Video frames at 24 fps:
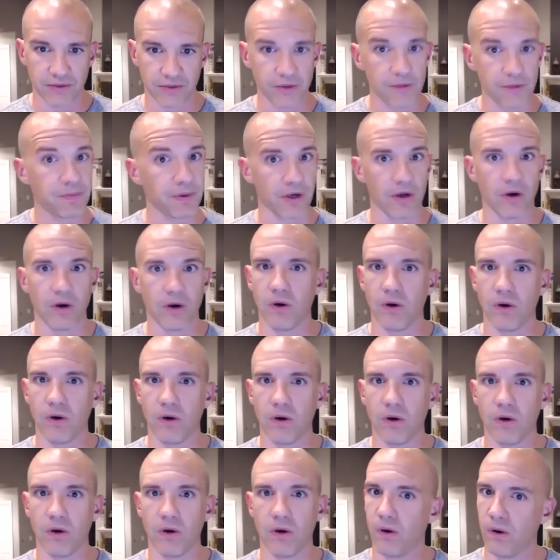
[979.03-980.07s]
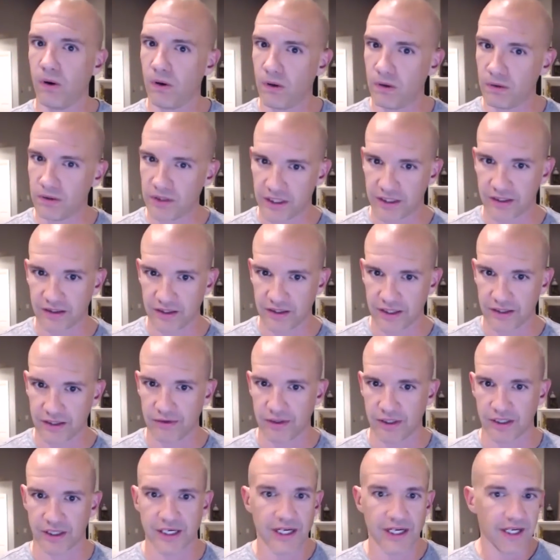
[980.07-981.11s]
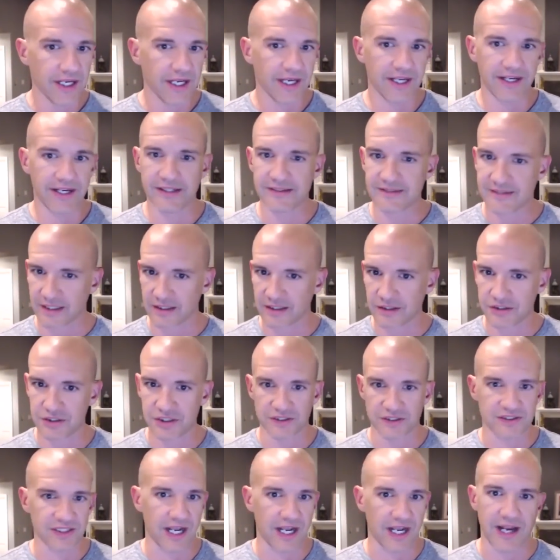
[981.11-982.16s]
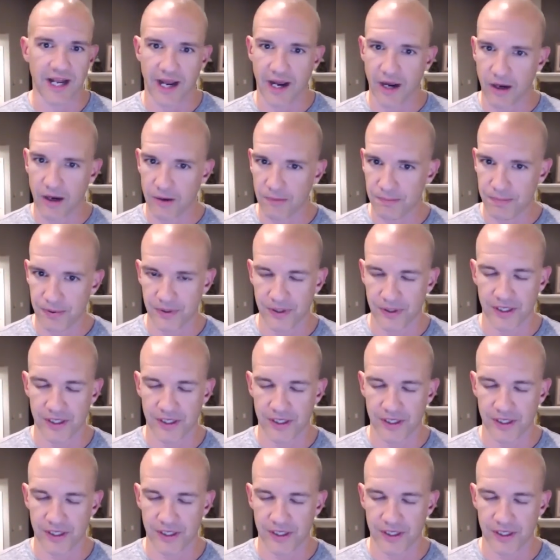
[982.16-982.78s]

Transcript: We put a whole, whole lot of legwork and intelligence and output.